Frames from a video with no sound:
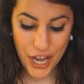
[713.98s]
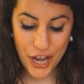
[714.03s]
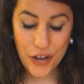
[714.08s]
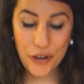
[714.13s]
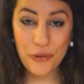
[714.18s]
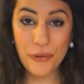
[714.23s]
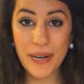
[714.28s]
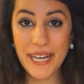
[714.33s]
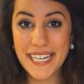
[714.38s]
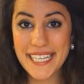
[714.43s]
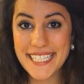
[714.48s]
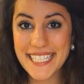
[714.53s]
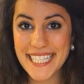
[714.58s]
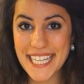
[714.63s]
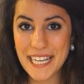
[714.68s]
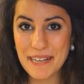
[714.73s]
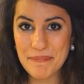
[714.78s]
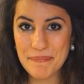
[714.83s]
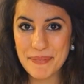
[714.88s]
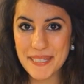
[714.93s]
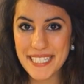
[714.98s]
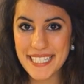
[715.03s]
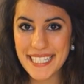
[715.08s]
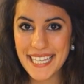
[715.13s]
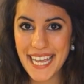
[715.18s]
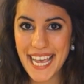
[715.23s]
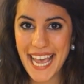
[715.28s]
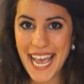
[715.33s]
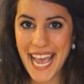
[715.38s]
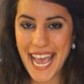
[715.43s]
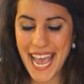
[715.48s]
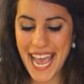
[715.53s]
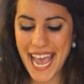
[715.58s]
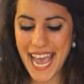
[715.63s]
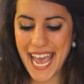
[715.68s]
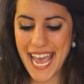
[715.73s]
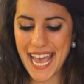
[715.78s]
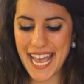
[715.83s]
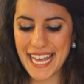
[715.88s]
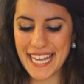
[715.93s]
quick tips
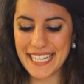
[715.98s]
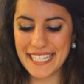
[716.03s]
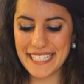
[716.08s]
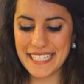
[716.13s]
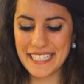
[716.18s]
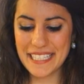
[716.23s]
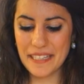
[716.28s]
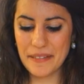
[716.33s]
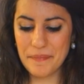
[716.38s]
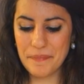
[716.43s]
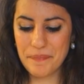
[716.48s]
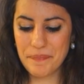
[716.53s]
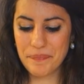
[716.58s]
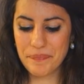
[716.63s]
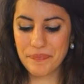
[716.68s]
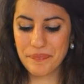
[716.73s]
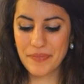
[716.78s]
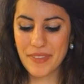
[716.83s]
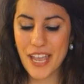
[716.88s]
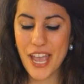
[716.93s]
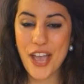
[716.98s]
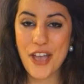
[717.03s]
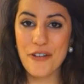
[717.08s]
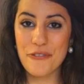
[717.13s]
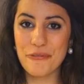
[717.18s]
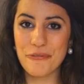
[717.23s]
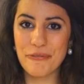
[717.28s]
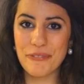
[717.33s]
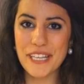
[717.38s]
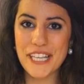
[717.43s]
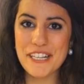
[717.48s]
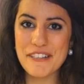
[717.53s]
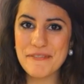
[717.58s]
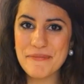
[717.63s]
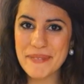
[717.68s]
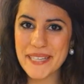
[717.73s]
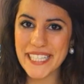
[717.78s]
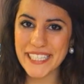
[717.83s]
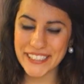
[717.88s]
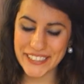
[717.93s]
and real
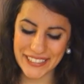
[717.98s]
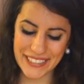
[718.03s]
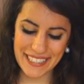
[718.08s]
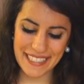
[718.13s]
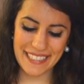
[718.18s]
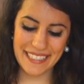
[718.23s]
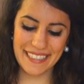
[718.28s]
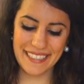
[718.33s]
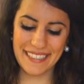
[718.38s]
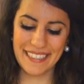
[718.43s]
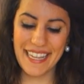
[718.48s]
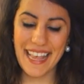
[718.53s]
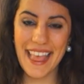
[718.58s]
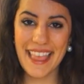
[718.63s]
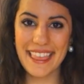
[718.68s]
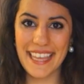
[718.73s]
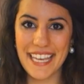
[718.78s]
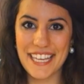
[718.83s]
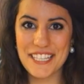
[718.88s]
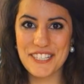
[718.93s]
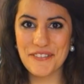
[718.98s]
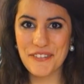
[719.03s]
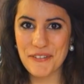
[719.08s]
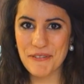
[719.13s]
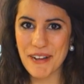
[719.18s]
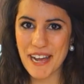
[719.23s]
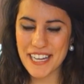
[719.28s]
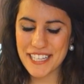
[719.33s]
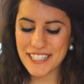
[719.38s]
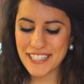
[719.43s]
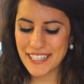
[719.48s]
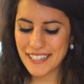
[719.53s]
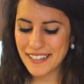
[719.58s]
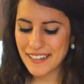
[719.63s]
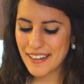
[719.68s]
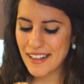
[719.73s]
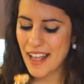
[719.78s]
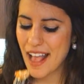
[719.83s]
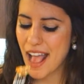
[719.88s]
meals. Thanks for watching.